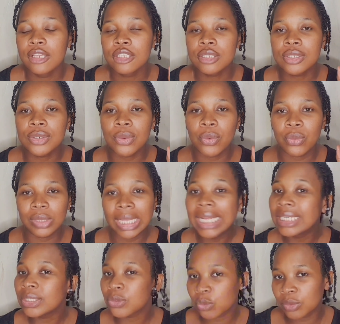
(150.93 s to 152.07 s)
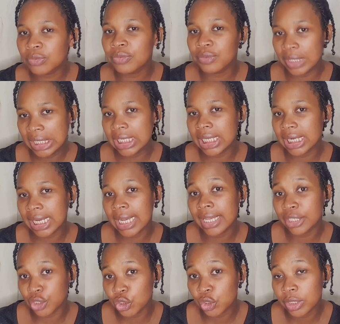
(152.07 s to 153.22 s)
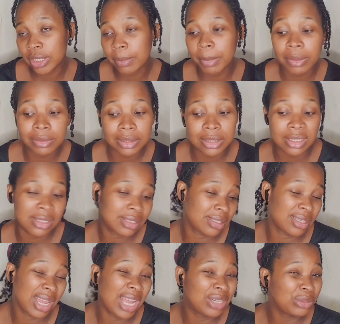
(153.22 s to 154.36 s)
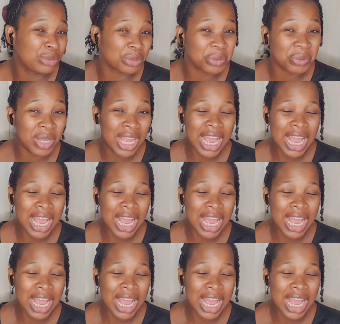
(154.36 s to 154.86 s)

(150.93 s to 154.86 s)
So that is one feeling that I enjoyed about this. I don't know.